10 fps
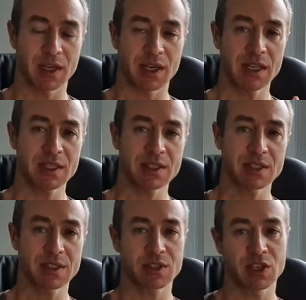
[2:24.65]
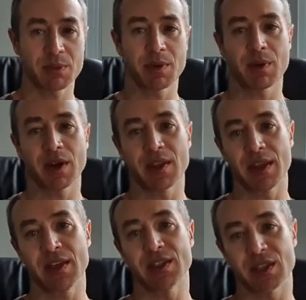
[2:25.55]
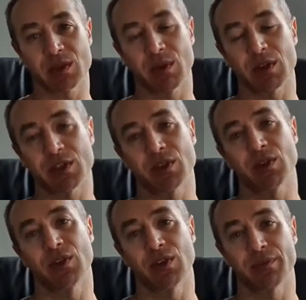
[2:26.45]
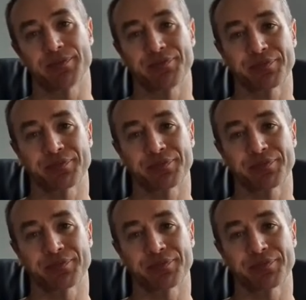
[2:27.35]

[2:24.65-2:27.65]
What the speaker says: Let's chip away the easiest one, sodium.